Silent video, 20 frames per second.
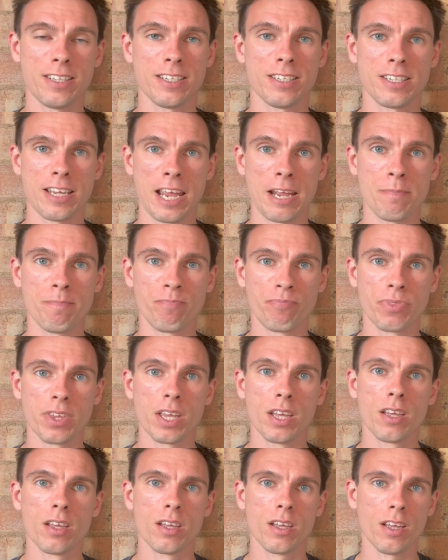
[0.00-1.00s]
the same,
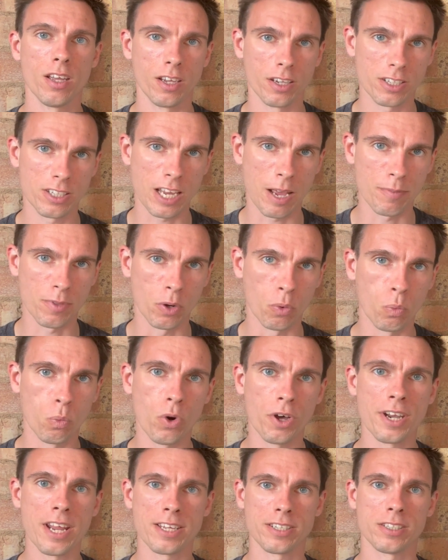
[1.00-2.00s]
except that
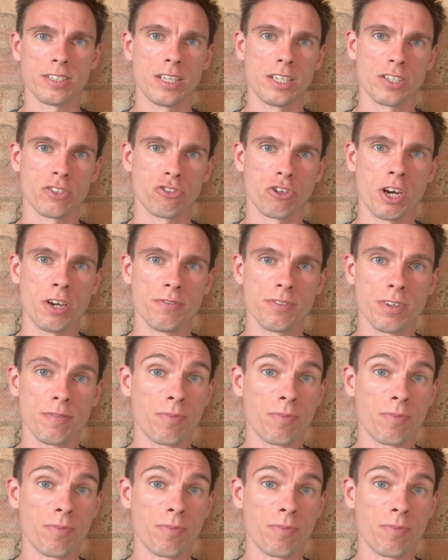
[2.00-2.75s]
one has a disc drive.